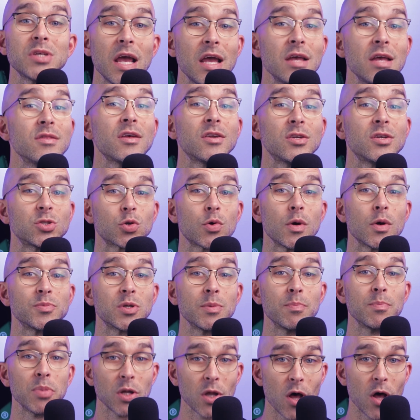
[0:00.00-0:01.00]
in the
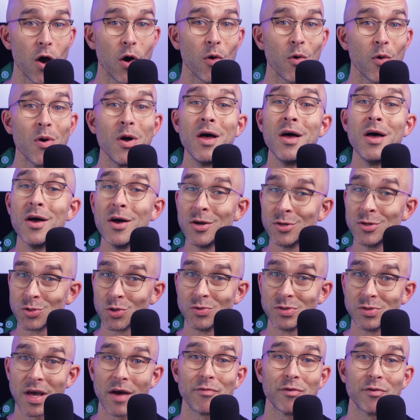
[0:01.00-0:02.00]
description below,
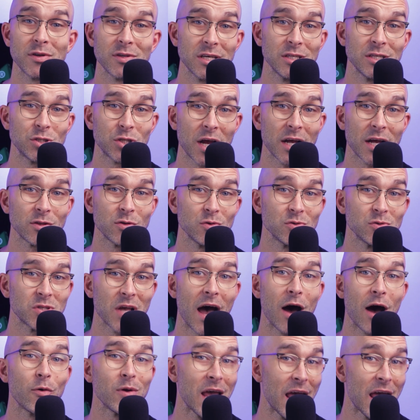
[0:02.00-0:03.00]
so definitely check those out